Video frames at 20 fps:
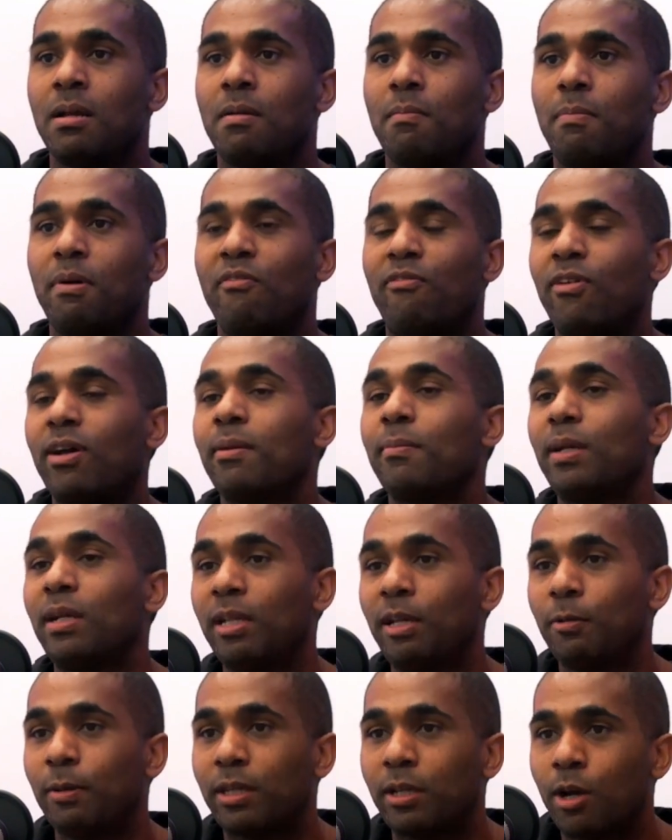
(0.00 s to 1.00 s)
But
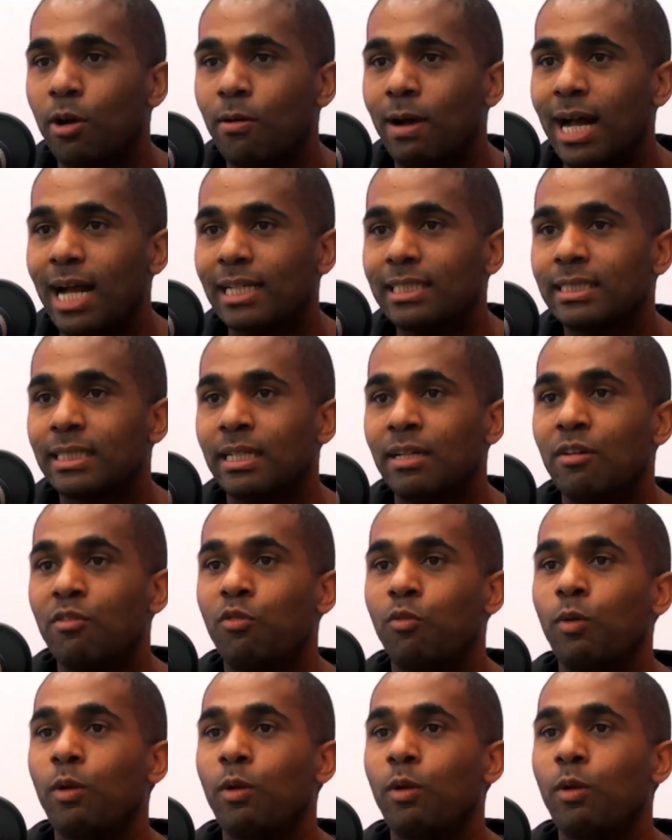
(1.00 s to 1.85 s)
fundamentally with Coactive,